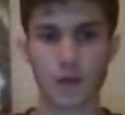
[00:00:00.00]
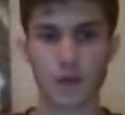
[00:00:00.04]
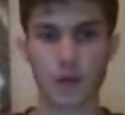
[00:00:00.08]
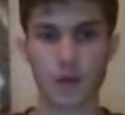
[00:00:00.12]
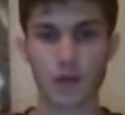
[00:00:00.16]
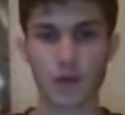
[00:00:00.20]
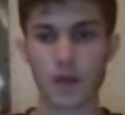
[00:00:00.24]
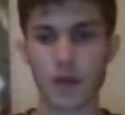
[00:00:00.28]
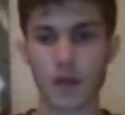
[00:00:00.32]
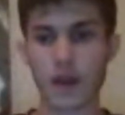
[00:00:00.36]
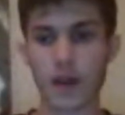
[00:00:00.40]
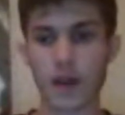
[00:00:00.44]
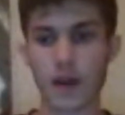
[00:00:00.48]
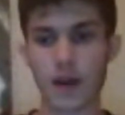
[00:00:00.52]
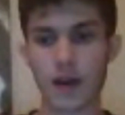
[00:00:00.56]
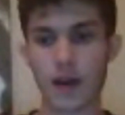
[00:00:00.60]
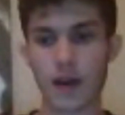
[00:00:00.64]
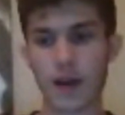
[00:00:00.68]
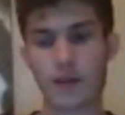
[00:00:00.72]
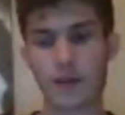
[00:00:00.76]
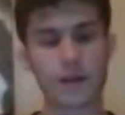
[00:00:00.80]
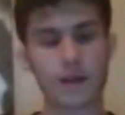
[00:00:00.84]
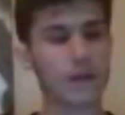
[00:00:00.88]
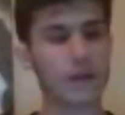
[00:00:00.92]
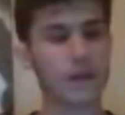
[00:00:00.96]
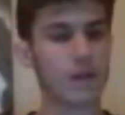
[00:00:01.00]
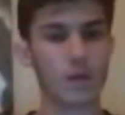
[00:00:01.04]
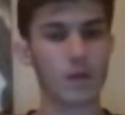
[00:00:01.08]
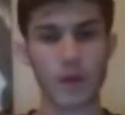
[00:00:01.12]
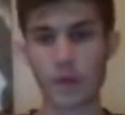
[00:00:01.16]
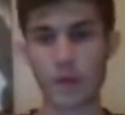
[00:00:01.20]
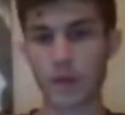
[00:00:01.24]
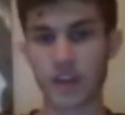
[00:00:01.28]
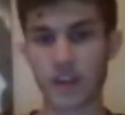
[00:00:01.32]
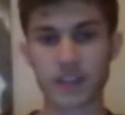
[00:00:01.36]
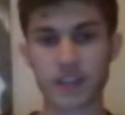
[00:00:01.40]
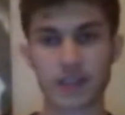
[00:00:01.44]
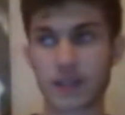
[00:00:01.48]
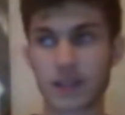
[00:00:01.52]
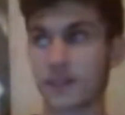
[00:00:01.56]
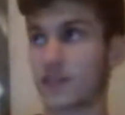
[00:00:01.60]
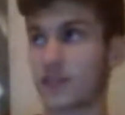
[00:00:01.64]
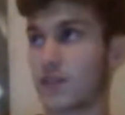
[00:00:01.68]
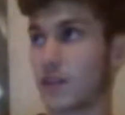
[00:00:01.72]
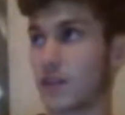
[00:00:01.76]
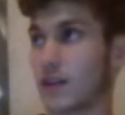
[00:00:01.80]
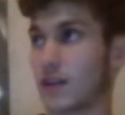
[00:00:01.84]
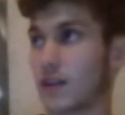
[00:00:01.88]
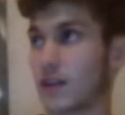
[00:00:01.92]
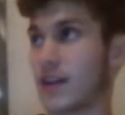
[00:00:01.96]
We must sell Jadon
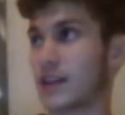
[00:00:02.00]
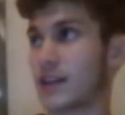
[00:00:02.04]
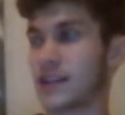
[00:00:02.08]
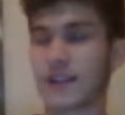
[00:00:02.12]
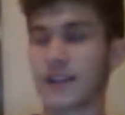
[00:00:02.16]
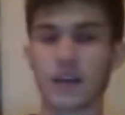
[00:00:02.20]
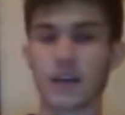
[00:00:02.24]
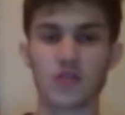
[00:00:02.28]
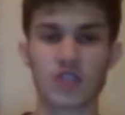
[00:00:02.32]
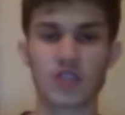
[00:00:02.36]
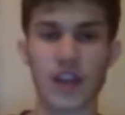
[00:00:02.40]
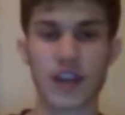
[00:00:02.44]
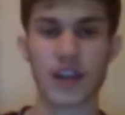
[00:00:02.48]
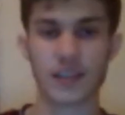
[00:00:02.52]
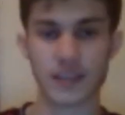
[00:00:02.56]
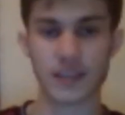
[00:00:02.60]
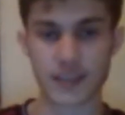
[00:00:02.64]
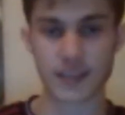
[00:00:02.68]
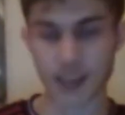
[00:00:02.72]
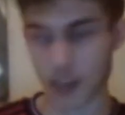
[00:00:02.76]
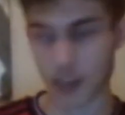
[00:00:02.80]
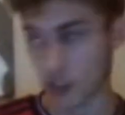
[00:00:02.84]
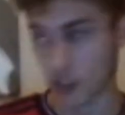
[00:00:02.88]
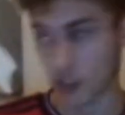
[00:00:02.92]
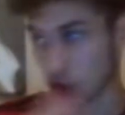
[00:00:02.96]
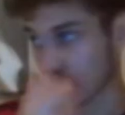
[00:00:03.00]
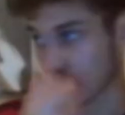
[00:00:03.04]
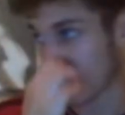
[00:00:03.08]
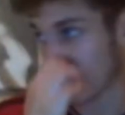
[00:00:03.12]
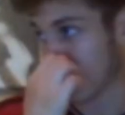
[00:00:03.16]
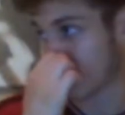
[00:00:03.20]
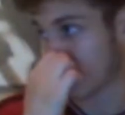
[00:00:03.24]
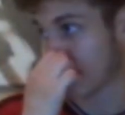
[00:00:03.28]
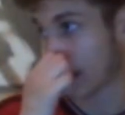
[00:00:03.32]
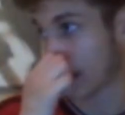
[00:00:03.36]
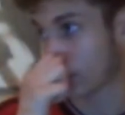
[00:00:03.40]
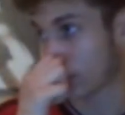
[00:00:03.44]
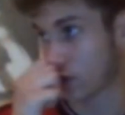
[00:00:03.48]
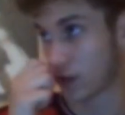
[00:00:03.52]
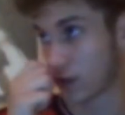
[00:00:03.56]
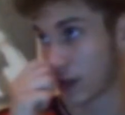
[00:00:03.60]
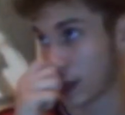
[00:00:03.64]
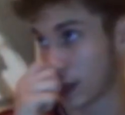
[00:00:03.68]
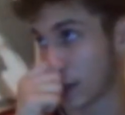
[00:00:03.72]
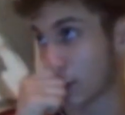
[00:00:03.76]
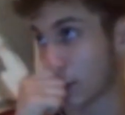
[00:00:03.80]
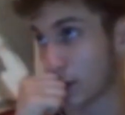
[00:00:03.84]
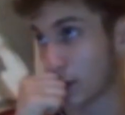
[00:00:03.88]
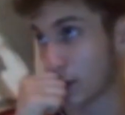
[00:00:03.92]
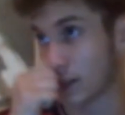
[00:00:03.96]
Sancho. He's absolutely useless as well.
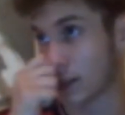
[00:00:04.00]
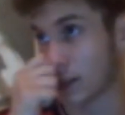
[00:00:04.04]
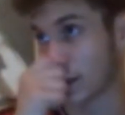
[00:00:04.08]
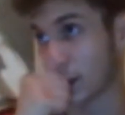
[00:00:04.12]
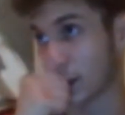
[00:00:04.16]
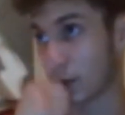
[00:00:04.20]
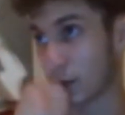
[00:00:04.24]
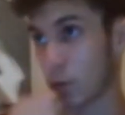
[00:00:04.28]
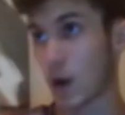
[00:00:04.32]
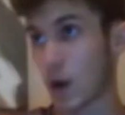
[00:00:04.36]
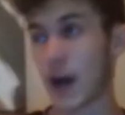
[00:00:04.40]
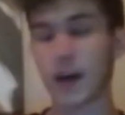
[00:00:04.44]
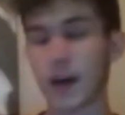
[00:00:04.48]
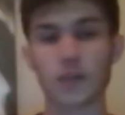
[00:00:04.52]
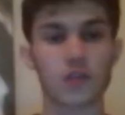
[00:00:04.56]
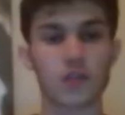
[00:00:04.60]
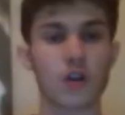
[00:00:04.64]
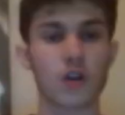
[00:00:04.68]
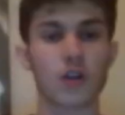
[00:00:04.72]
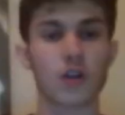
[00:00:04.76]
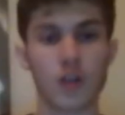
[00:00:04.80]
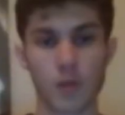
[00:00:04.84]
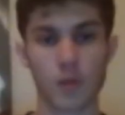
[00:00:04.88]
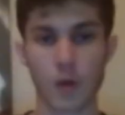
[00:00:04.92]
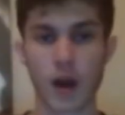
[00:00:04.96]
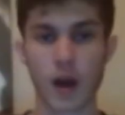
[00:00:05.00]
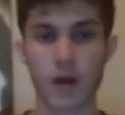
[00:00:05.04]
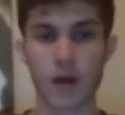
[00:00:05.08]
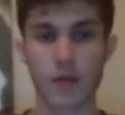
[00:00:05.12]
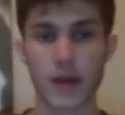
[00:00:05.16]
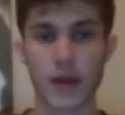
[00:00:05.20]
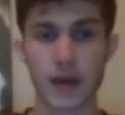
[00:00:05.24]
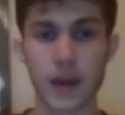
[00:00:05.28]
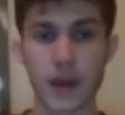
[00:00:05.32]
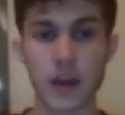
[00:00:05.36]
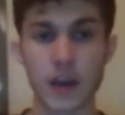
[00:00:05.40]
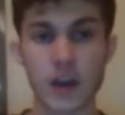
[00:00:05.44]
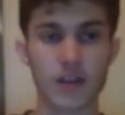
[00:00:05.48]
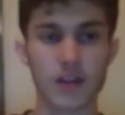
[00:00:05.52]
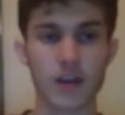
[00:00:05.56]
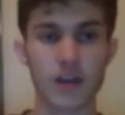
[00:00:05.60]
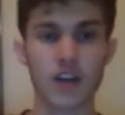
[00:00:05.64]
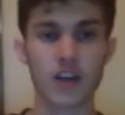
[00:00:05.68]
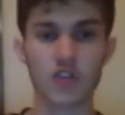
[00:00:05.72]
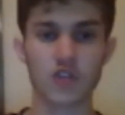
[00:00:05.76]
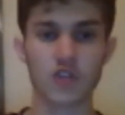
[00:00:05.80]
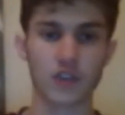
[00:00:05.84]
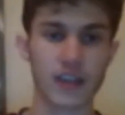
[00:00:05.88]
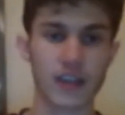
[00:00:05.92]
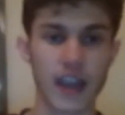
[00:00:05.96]
Don't know why we renewed Johnny
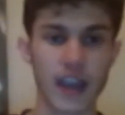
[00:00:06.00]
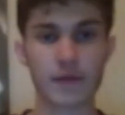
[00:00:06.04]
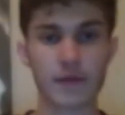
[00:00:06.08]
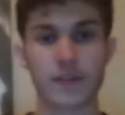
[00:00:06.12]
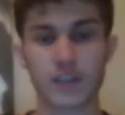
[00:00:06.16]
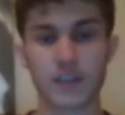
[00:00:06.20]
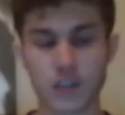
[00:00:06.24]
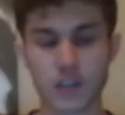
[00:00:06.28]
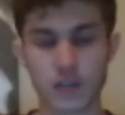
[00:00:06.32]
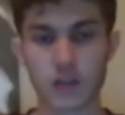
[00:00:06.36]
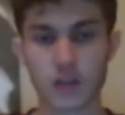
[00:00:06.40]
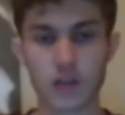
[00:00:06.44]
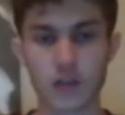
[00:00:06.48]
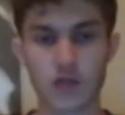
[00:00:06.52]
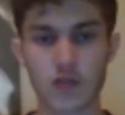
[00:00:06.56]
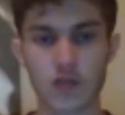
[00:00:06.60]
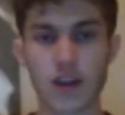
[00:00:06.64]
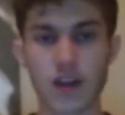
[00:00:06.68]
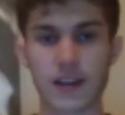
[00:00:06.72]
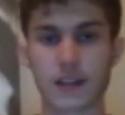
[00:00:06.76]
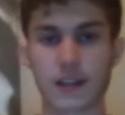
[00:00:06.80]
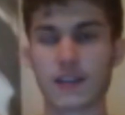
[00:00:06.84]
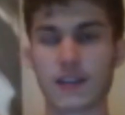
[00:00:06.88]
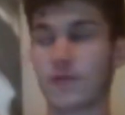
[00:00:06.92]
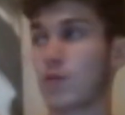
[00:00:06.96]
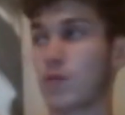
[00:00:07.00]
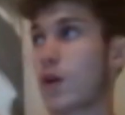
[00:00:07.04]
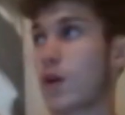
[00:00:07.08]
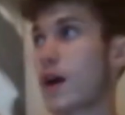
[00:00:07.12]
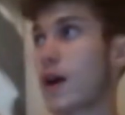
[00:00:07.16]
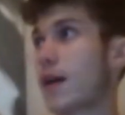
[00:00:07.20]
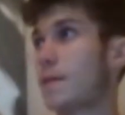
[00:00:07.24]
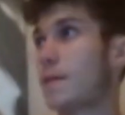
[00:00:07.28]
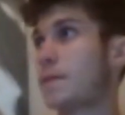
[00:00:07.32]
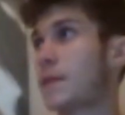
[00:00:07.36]
Evans' contract as well.